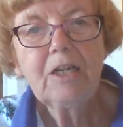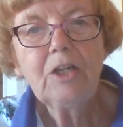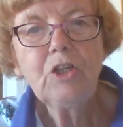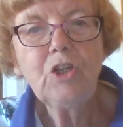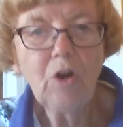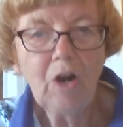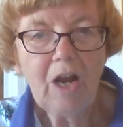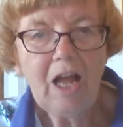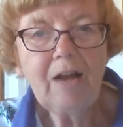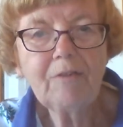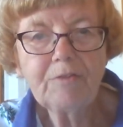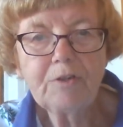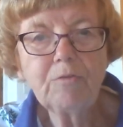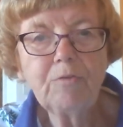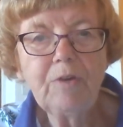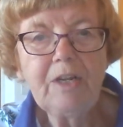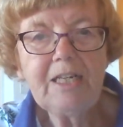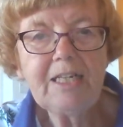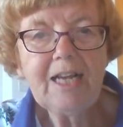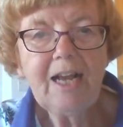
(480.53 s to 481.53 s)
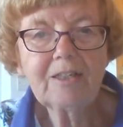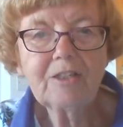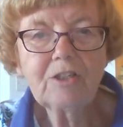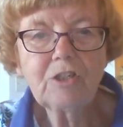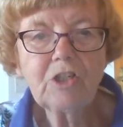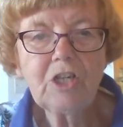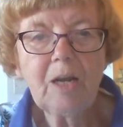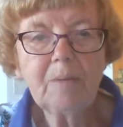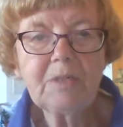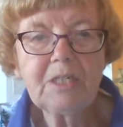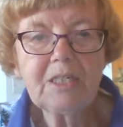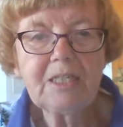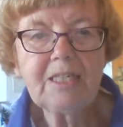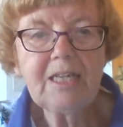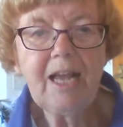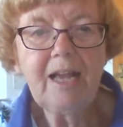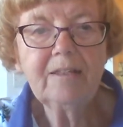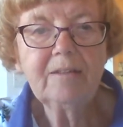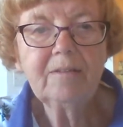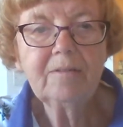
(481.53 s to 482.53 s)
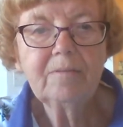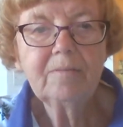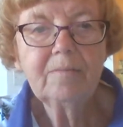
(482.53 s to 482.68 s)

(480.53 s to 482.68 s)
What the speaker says: you'll have to read Acts chapter 10.